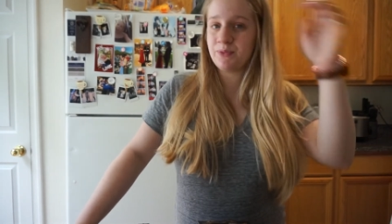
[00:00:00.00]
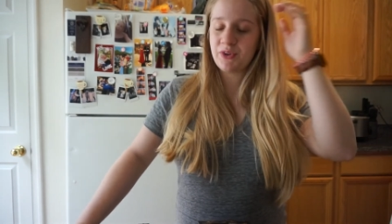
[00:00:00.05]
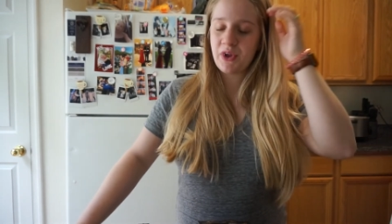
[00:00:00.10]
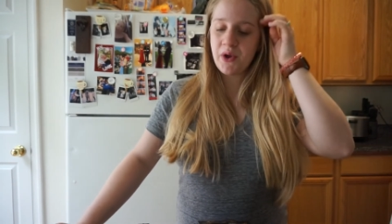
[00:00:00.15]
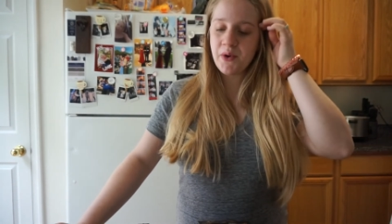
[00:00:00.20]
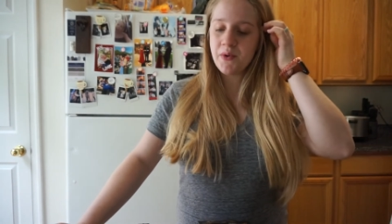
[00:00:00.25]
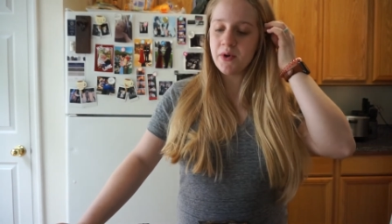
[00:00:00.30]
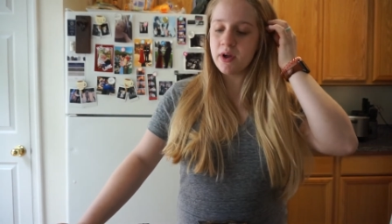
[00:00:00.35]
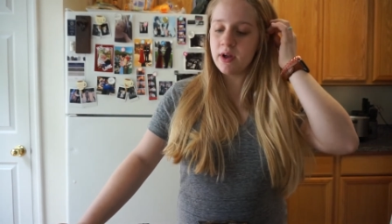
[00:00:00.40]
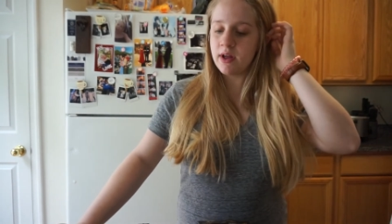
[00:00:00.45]

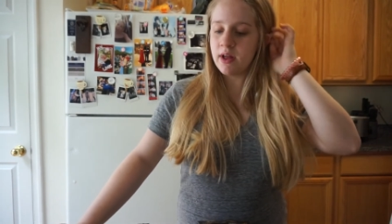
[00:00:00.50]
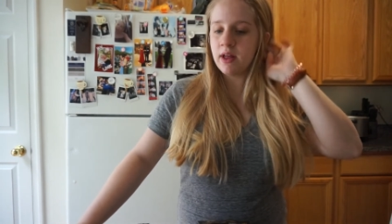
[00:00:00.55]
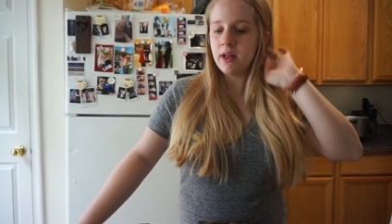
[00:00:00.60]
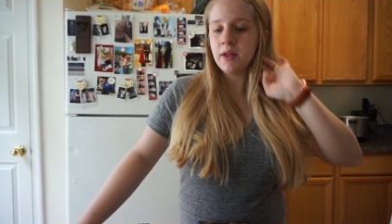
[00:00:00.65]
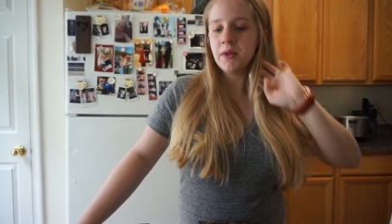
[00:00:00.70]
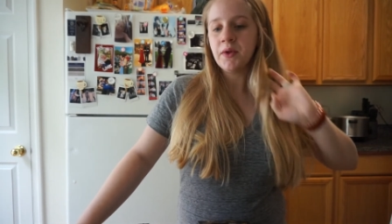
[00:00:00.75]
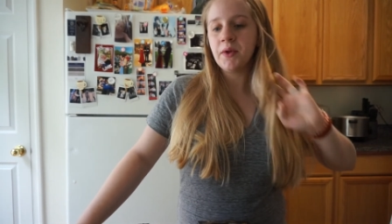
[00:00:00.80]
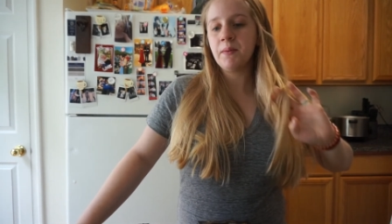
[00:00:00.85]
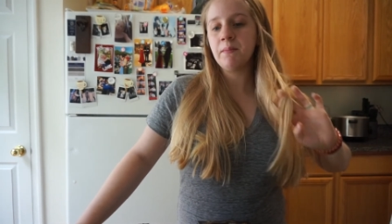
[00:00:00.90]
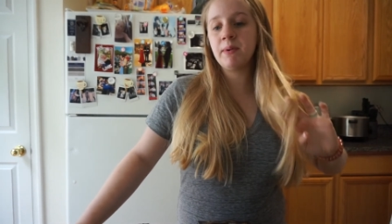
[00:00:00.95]
So,
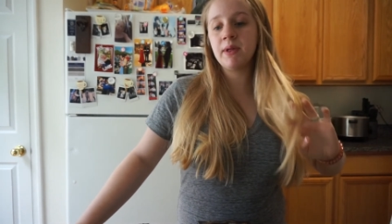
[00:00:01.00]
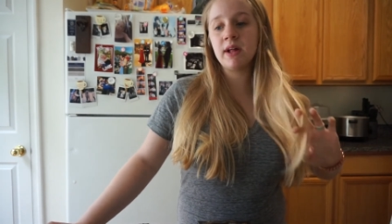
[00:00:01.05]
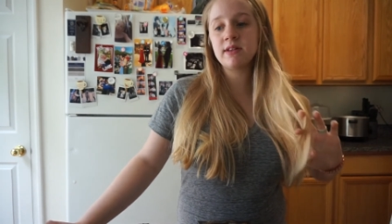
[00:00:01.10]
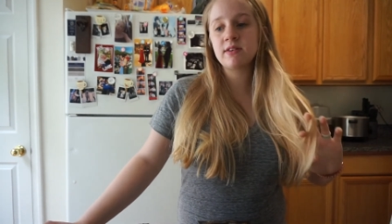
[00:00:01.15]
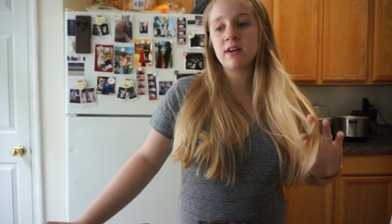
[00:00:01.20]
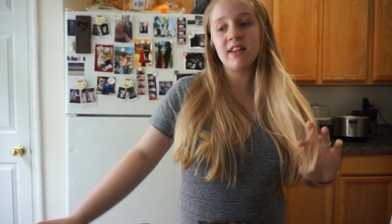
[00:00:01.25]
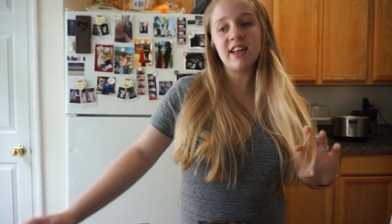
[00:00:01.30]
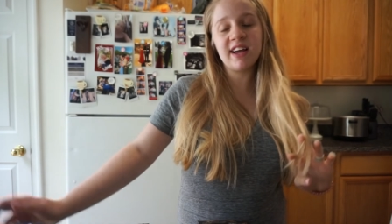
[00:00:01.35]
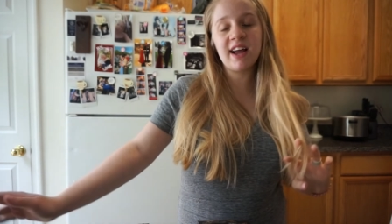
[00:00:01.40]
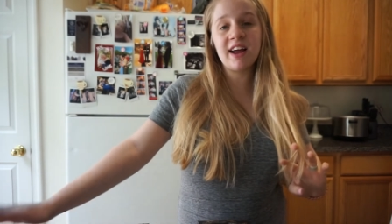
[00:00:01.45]
but that's
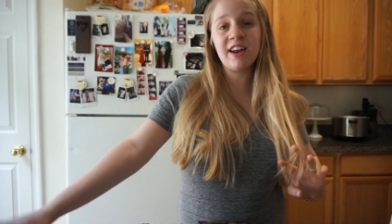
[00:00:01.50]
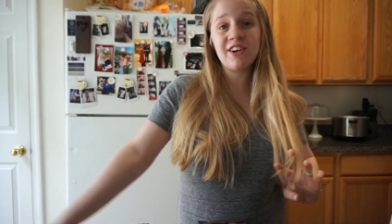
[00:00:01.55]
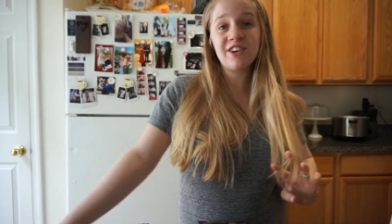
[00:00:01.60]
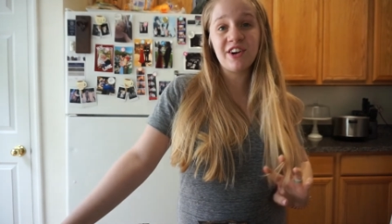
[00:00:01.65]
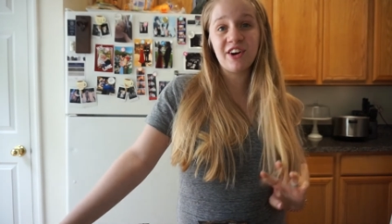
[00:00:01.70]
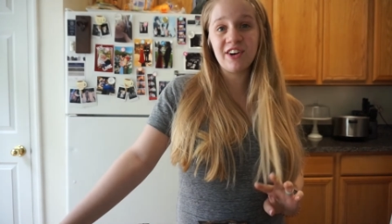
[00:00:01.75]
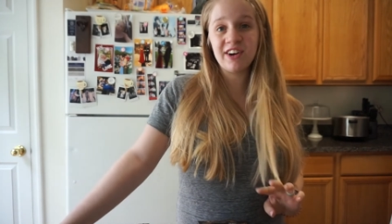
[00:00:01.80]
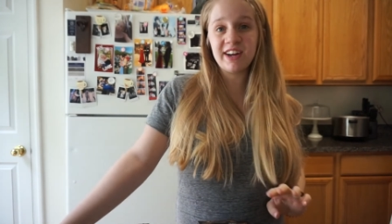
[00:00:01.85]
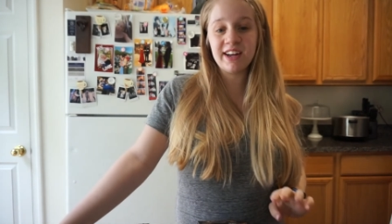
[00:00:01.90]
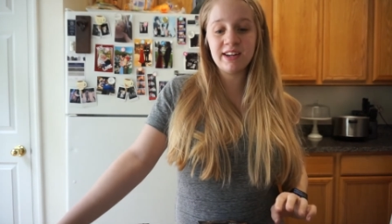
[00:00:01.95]
all I got at
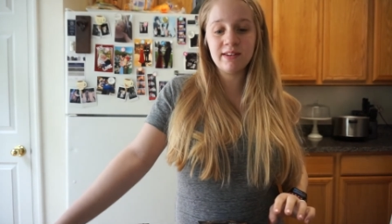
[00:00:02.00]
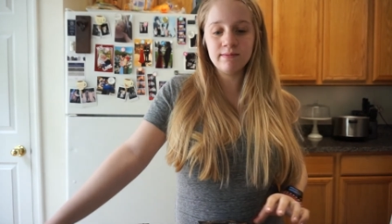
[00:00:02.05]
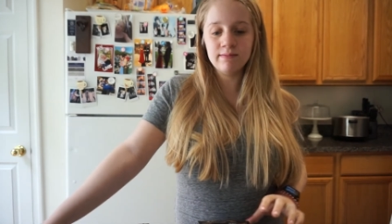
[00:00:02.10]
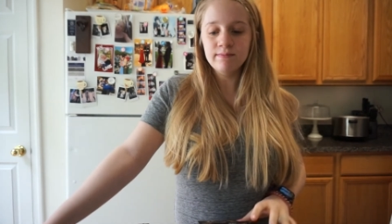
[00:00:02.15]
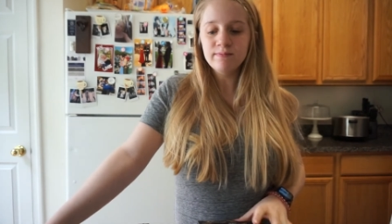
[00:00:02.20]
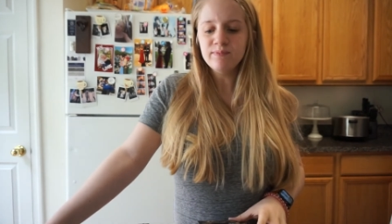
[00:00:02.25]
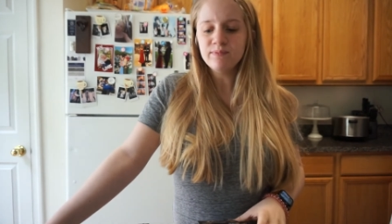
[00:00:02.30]
Target.